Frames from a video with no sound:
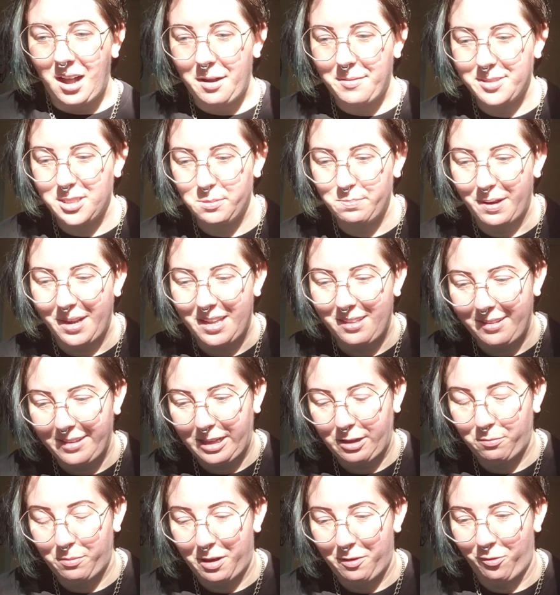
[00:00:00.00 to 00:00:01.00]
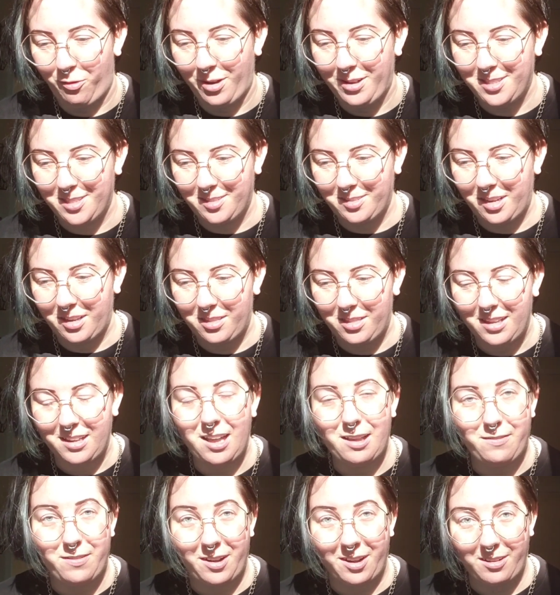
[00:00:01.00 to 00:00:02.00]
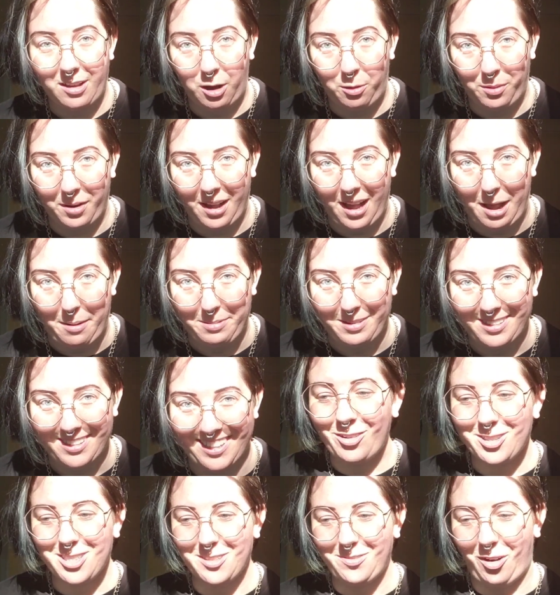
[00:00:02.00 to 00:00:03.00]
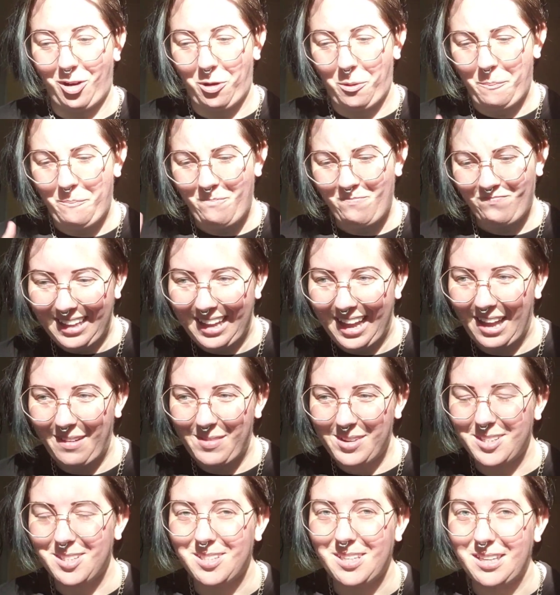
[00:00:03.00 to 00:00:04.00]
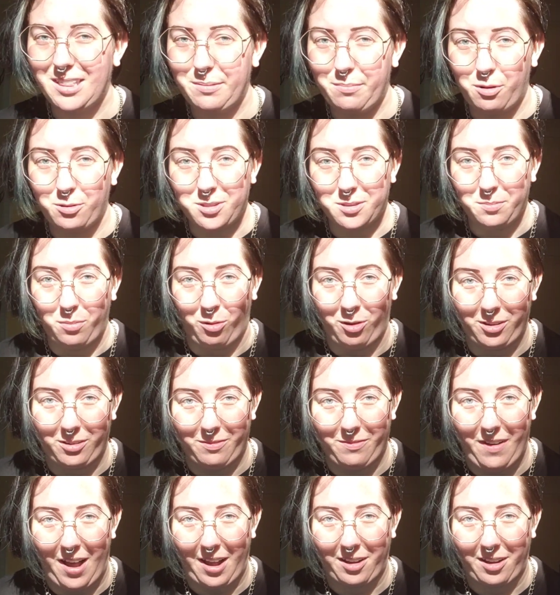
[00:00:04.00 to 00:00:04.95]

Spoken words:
I was speculating with my friends and I think I figured out what happened. First of all, and this is like the most important